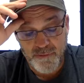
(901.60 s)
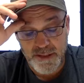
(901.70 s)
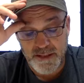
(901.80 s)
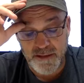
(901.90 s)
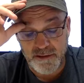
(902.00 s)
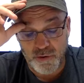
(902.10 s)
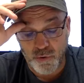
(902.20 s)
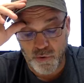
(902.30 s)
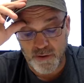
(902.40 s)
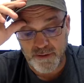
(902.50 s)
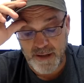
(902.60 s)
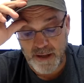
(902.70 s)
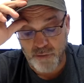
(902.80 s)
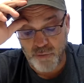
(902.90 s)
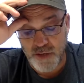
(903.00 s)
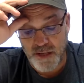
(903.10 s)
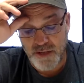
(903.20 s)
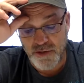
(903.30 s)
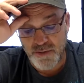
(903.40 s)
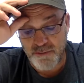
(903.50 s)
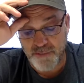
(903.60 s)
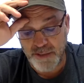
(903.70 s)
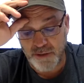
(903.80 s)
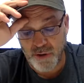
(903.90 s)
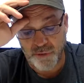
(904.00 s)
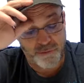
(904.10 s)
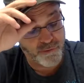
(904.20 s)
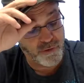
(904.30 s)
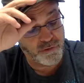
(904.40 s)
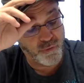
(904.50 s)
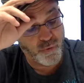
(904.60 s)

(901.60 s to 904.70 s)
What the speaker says: the interquartile range below the first